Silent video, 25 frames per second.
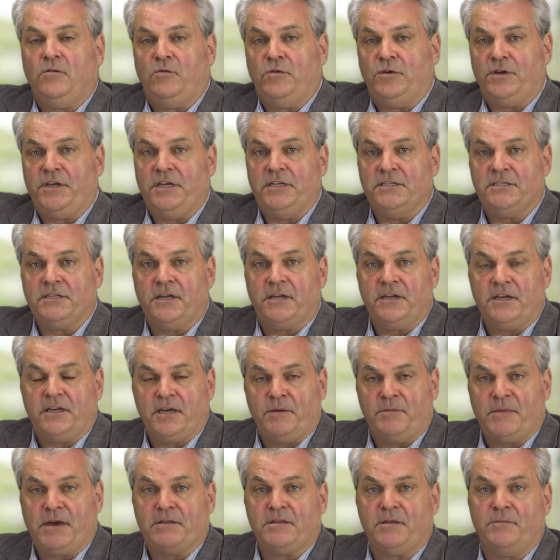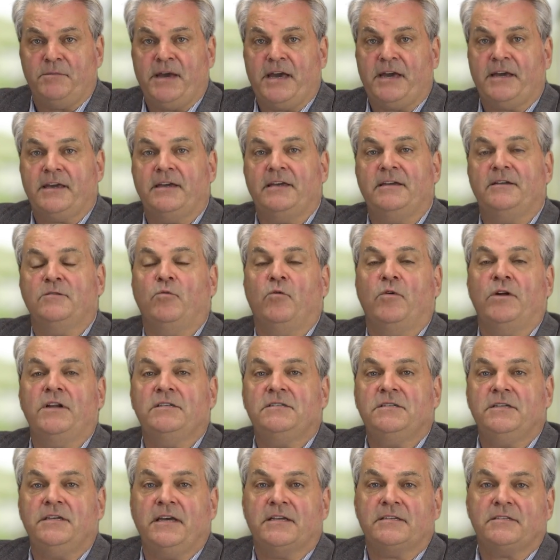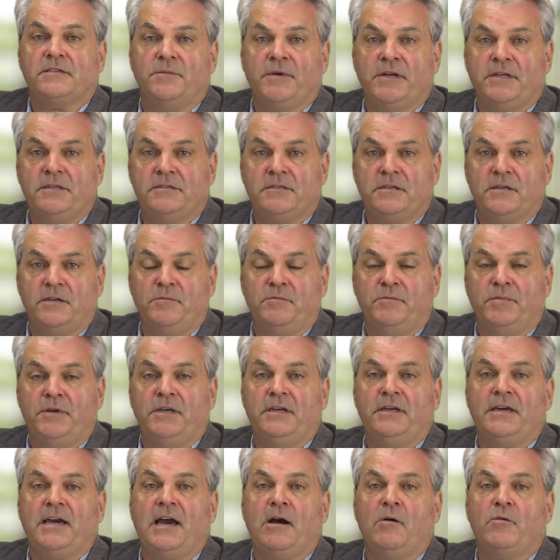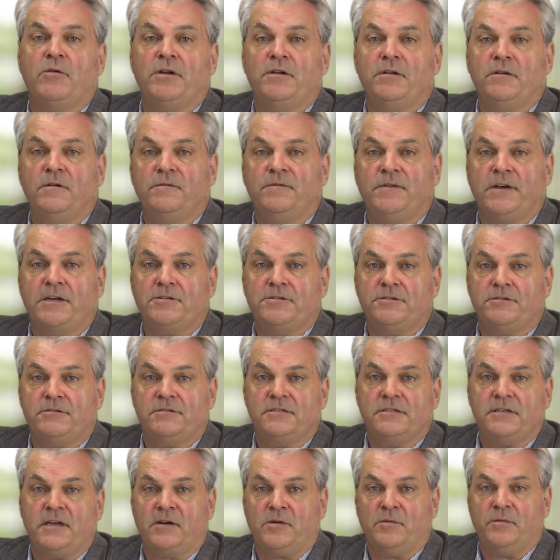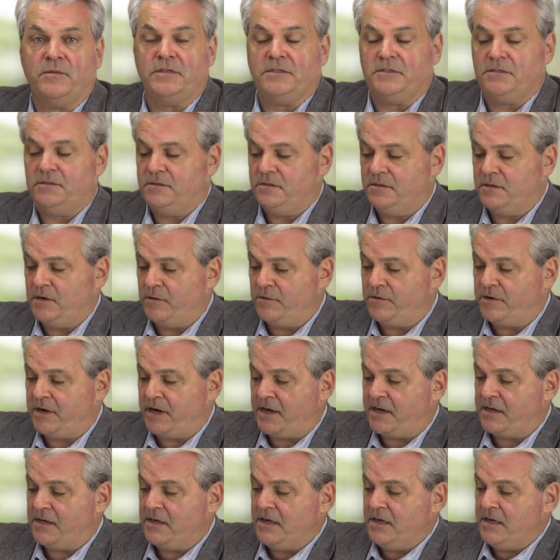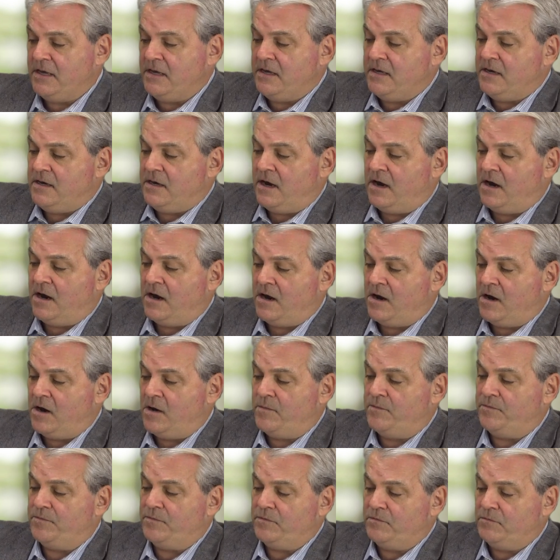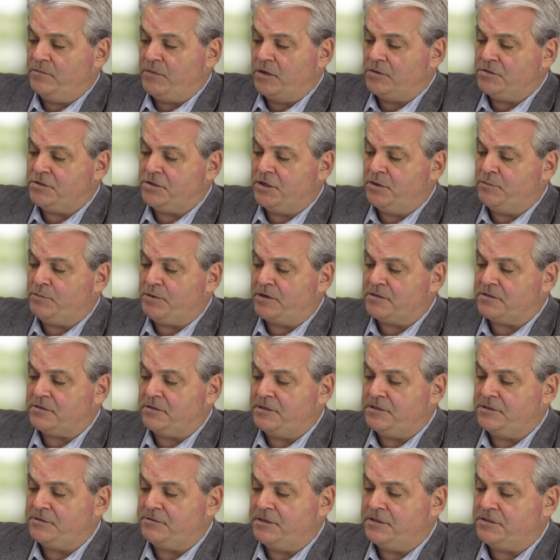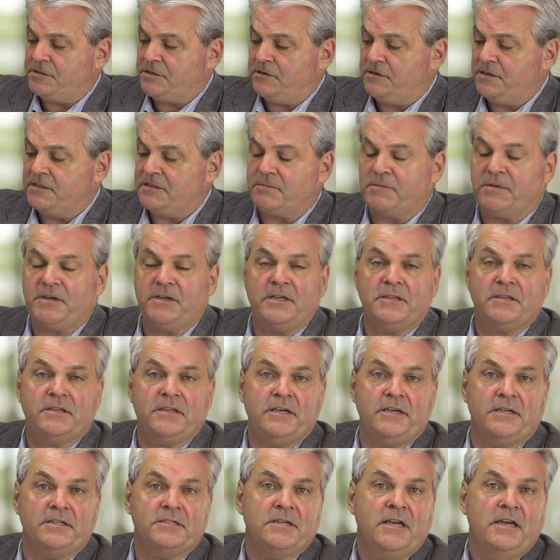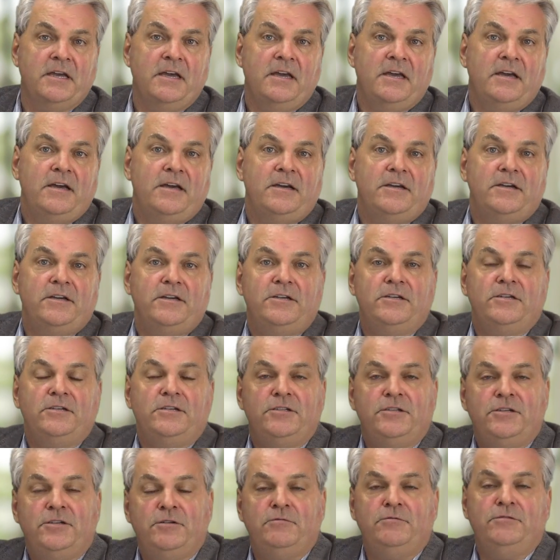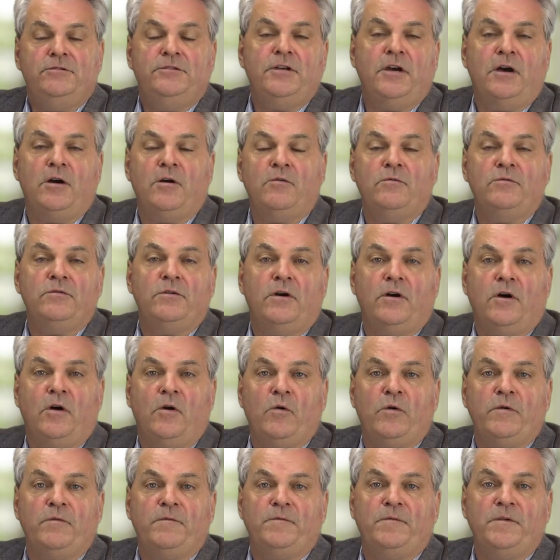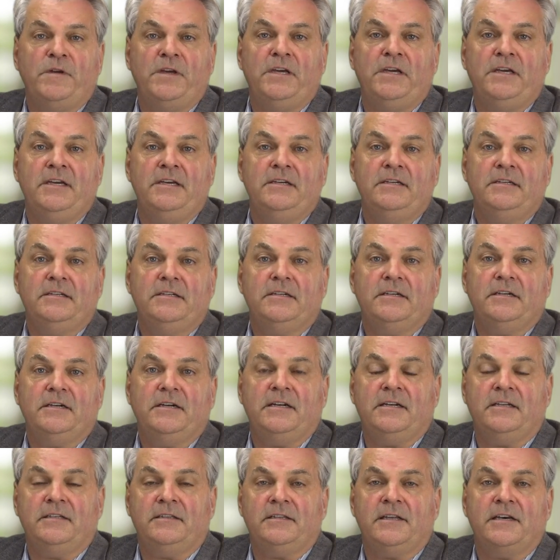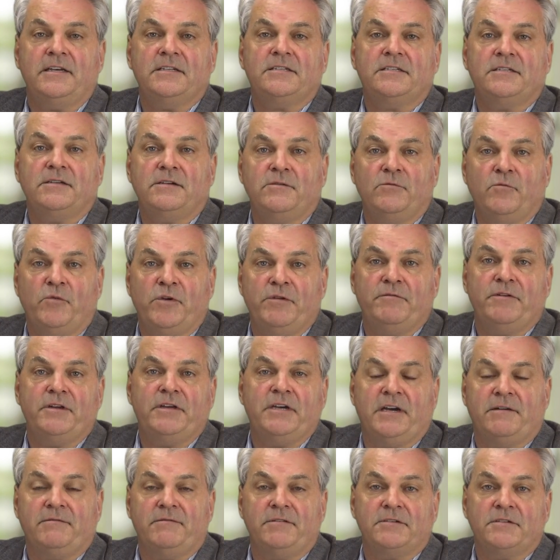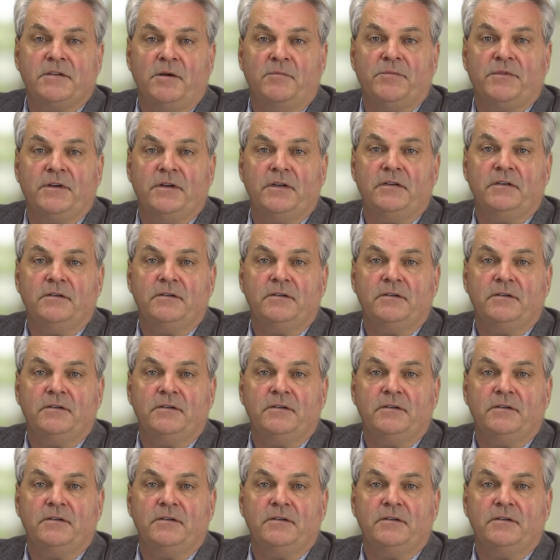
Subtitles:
is it going to come out the back end? What is the estimate it's going to be? How would it affect your settlement? Okay. Most good personal injury attorneys, I'm going to hit this. You don't owe a fee unless we recover something.